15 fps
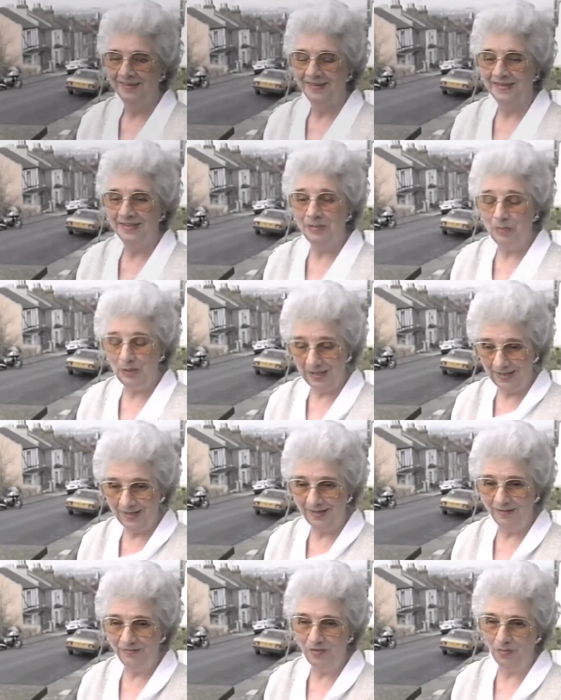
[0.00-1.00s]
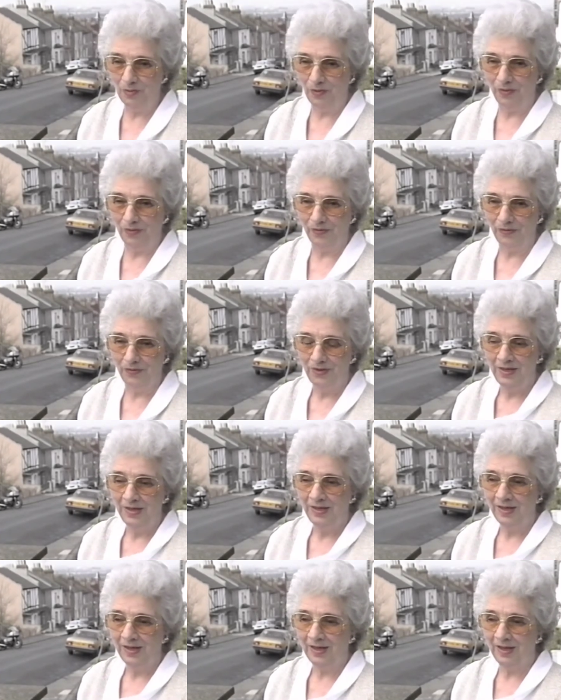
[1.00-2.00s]
At the beginning of the war,
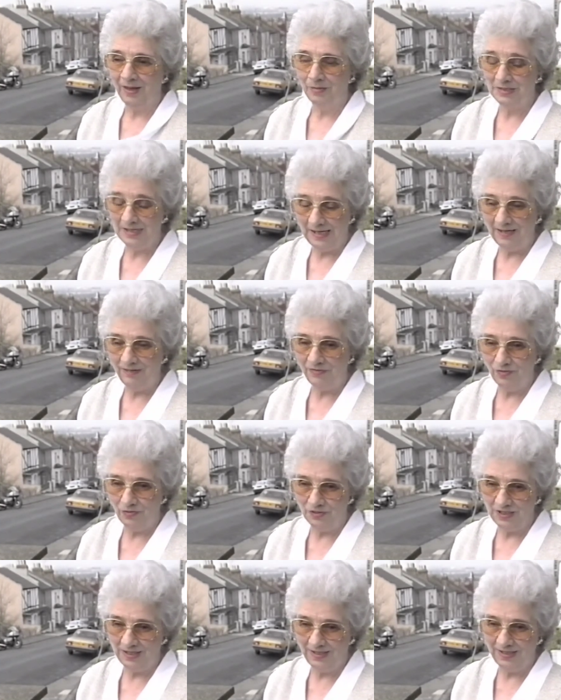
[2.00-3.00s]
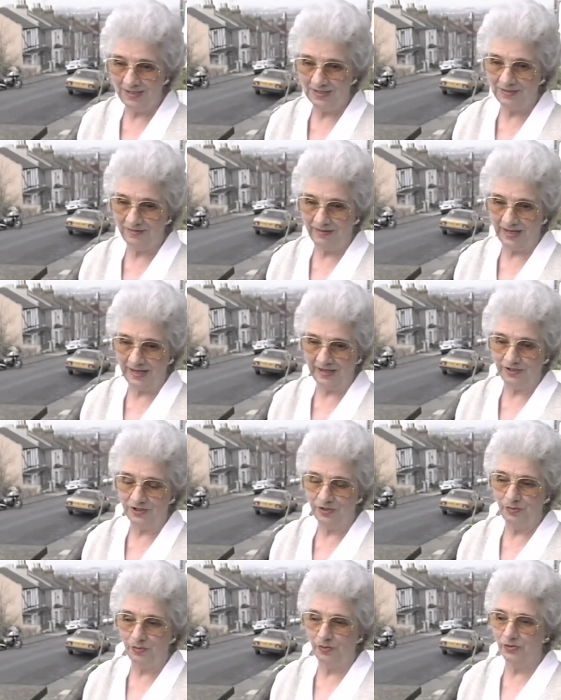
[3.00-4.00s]
I was nearly 14 years of age.
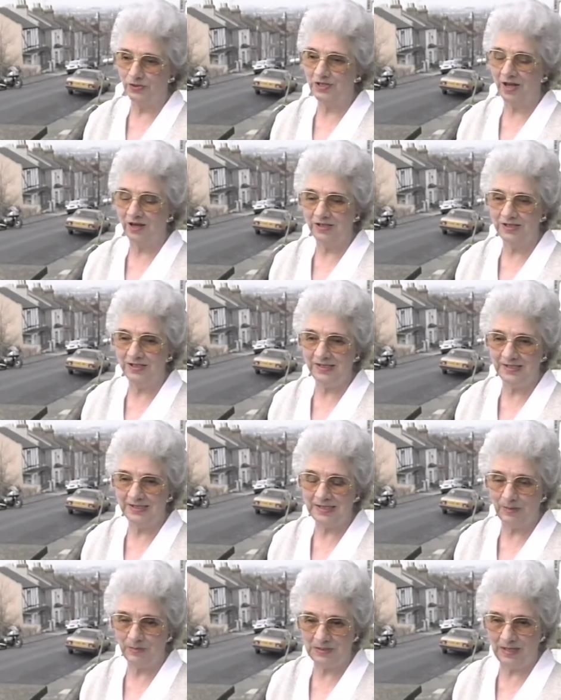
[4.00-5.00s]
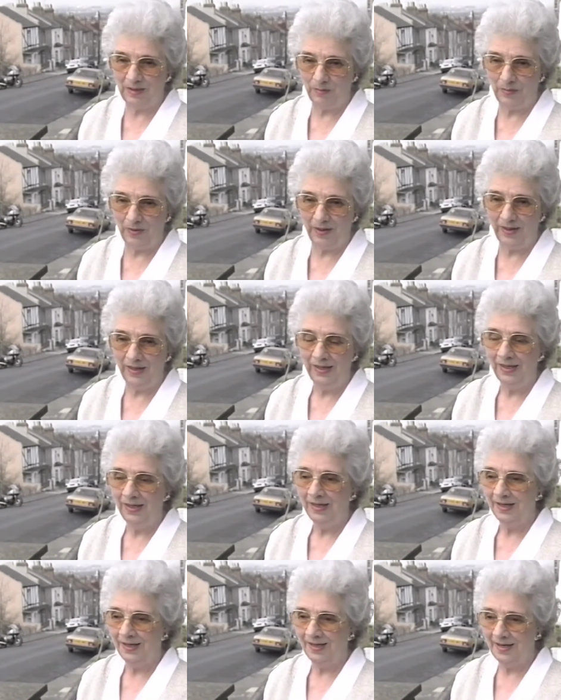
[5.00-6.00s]
The war started in September
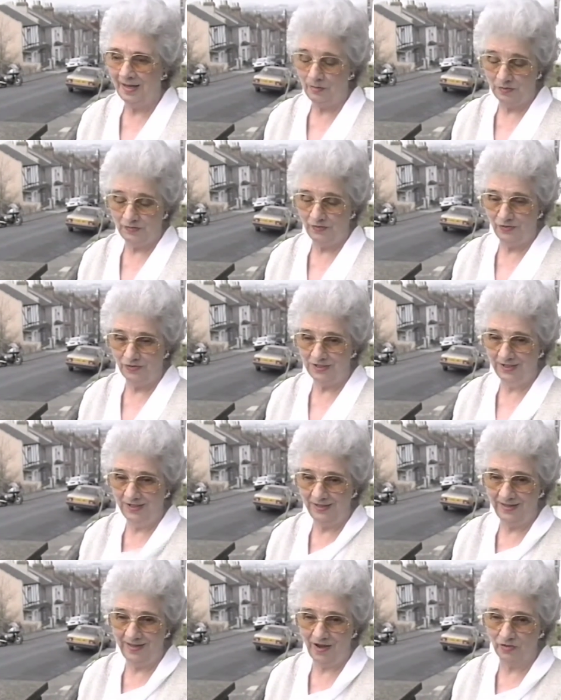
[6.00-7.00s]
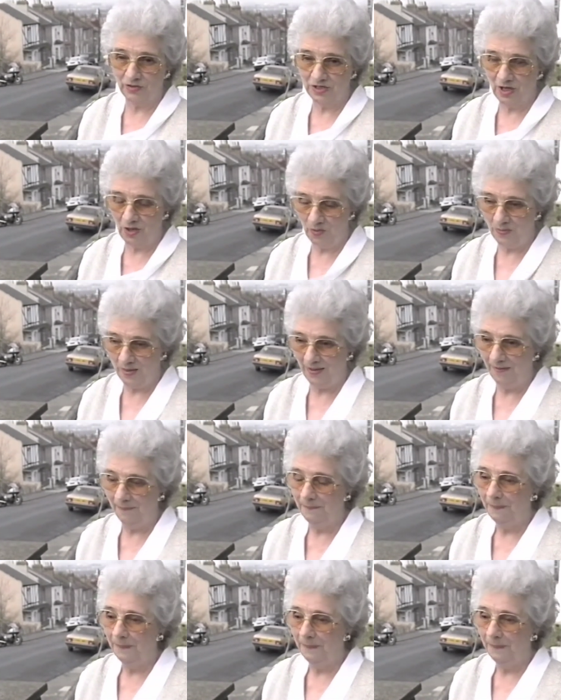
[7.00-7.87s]
and I was 14 in the October.